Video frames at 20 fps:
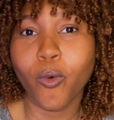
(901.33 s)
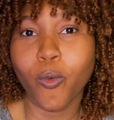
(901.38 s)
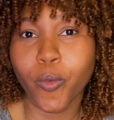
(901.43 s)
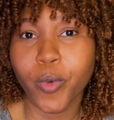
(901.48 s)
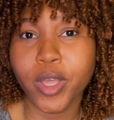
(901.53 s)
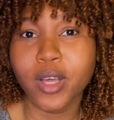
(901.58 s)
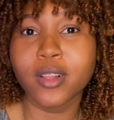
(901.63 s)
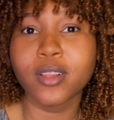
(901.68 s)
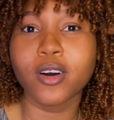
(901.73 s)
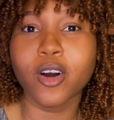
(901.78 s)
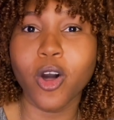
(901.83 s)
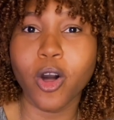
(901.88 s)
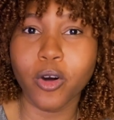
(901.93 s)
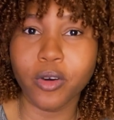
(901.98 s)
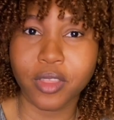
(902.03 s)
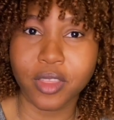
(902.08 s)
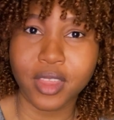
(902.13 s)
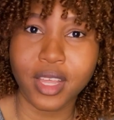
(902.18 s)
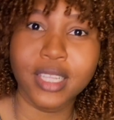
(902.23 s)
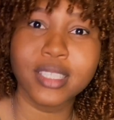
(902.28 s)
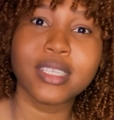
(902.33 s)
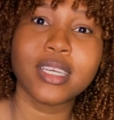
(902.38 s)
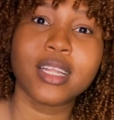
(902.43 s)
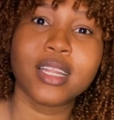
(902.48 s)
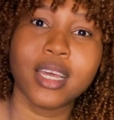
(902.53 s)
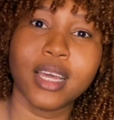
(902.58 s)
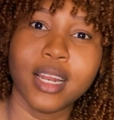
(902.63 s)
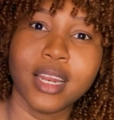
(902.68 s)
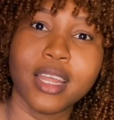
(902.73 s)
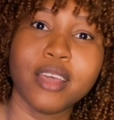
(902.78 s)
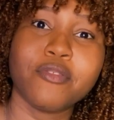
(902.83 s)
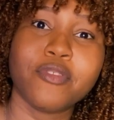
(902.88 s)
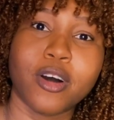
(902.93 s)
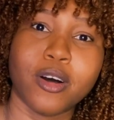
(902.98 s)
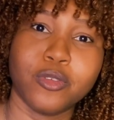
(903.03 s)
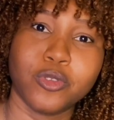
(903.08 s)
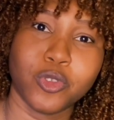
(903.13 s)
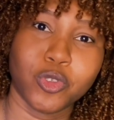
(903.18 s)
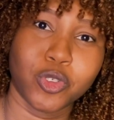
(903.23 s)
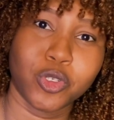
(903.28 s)
will authentically live
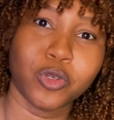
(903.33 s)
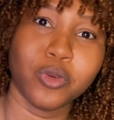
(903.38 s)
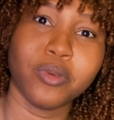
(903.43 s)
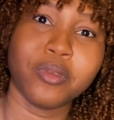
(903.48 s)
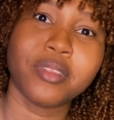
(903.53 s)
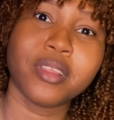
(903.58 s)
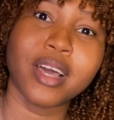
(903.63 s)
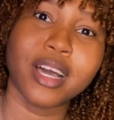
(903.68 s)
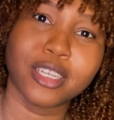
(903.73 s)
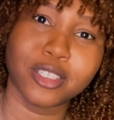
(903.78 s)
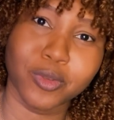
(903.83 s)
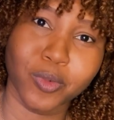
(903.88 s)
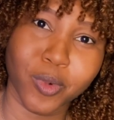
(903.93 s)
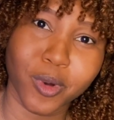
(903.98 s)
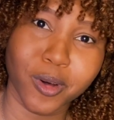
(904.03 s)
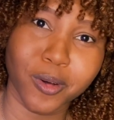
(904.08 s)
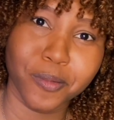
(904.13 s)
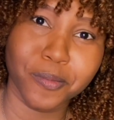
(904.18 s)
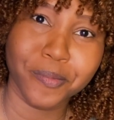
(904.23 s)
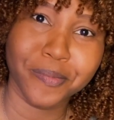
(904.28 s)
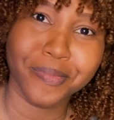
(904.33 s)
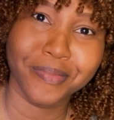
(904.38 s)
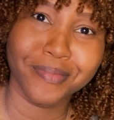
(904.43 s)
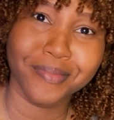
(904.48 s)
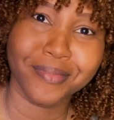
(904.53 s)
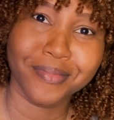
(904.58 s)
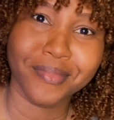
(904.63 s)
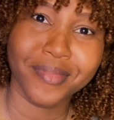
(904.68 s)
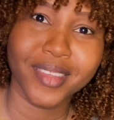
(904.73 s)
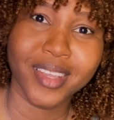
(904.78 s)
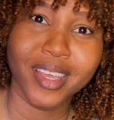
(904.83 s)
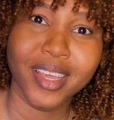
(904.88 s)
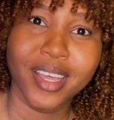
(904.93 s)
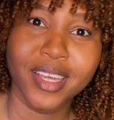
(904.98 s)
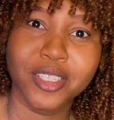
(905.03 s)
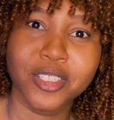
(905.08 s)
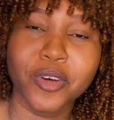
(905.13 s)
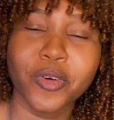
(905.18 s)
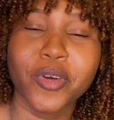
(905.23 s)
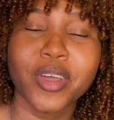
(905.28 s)
up the truth as well.
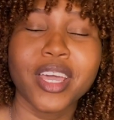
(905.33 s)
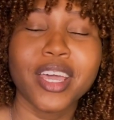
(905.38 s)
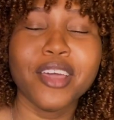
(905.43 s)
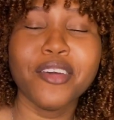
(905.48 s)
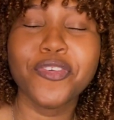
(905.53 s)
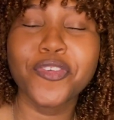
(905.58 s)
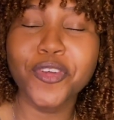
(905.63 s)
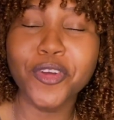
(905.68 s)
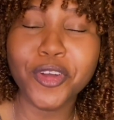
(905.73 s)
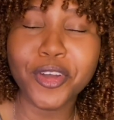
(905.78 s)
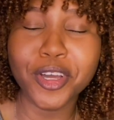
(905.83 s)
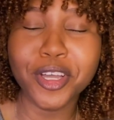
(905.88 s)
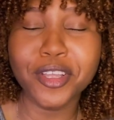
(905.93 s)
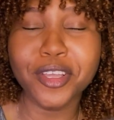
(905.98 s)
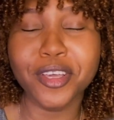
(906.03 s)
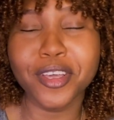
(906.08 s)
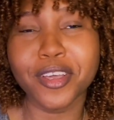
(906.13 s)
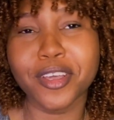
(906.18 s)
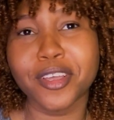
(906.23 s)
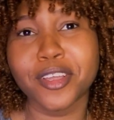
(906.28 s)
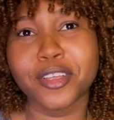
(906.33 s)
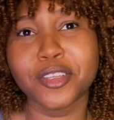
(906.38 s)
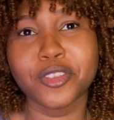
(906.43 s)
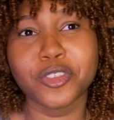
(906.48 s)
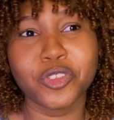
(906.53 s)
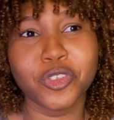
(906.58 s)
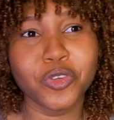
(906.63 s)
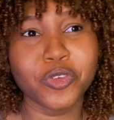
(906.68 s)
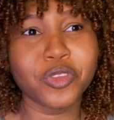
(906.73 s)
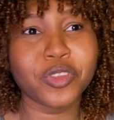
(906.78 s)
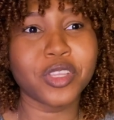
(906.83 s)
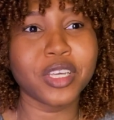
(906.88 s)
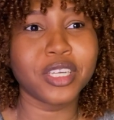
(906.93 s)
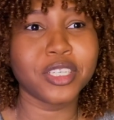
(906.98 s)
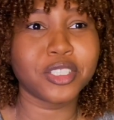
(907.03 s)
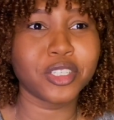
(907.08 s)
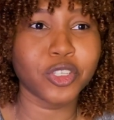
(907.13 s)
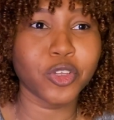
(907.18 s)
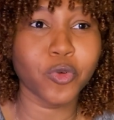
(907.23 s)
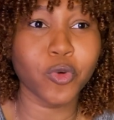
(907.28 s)
So if you're going to do
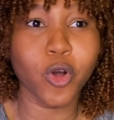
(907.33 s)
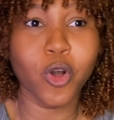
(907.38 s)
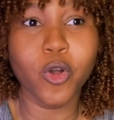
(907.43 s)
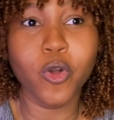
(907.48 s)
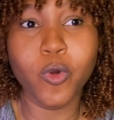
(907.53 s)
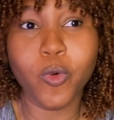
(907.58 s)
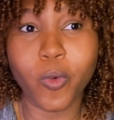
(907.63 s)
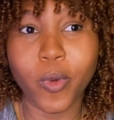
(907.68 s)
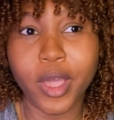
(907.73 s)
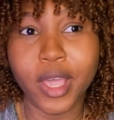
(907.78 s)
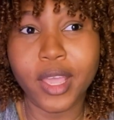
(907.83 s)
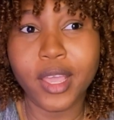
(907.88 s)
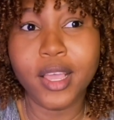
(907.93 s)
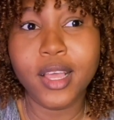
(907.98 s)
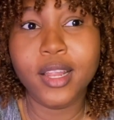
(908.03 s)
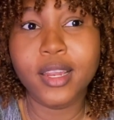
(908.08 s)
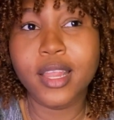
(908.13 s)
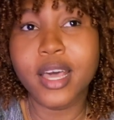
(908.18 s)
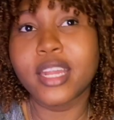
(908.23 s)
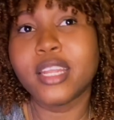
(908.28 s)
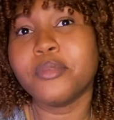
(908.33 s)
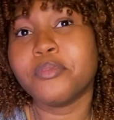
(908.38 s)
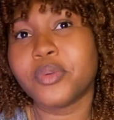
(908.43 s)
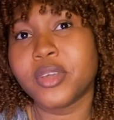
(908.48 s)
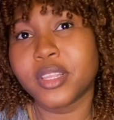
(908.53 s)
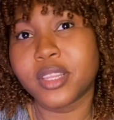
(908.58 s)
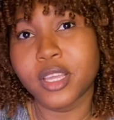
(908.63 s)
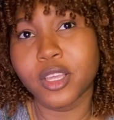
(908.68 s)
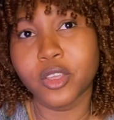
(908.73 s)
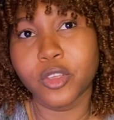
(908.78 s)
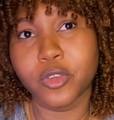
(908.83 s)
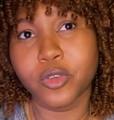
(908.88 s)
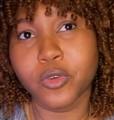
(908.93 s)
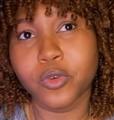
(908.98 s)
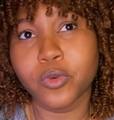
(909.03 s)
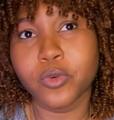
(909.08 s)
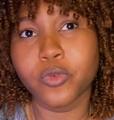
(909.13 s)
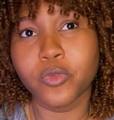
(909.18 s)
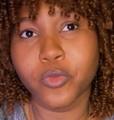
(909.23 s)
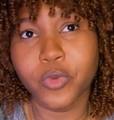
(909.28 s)
things in the wrong way, let it be that
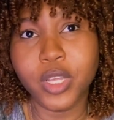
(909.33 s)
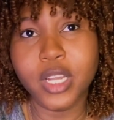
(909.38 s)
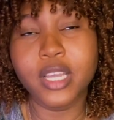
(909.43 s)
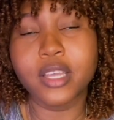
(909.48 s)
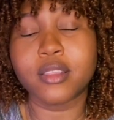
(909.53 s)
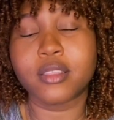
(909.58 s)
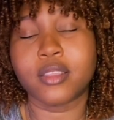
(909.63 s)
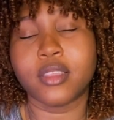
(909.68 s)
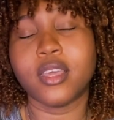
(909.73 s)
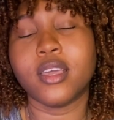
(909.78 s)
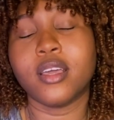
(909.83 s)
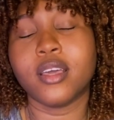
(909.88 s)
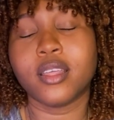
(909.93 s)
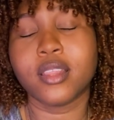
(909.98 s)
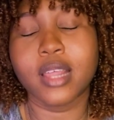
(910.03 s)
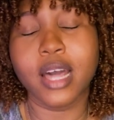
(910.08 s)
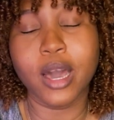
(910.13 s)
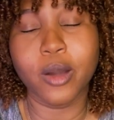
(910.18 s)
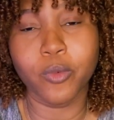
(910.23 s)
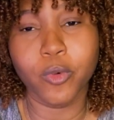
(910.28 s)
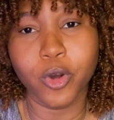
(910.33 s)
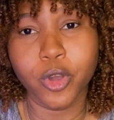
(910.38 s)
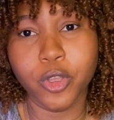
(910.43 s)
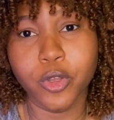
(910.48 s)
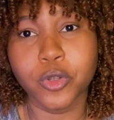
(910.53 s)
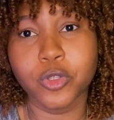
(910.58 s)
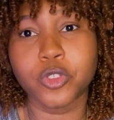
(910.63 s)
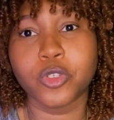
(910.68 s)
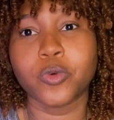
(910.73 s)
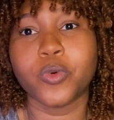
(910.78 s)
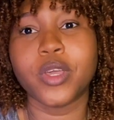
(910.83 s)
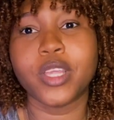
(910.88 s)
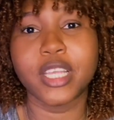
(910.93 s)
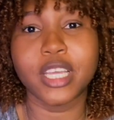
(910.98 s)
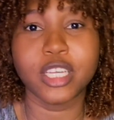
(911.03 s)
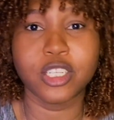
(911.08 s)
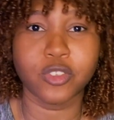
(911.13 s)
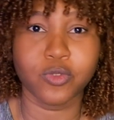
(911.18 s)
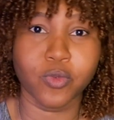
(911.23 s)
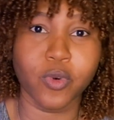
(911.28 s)
you really think that what you're doing
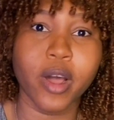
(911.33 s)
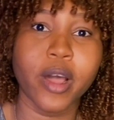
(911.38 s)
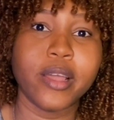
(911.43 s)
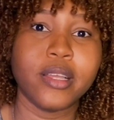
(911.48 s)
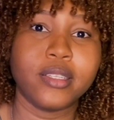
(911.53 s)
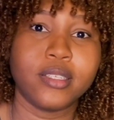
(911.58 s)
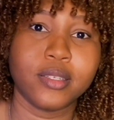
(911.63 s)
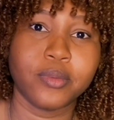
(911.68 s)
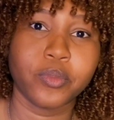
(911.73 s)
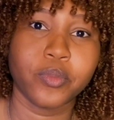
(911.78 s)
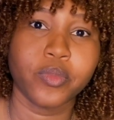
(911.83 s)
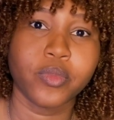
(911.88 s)
is right.